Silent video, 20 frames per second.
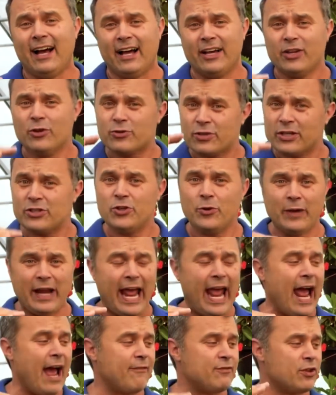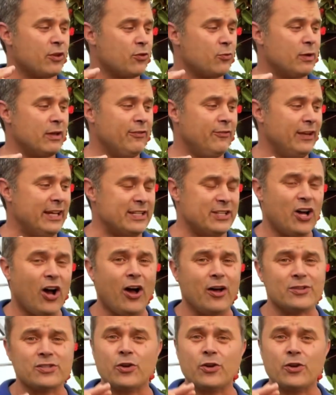usually 2.5 to 3 feet tall.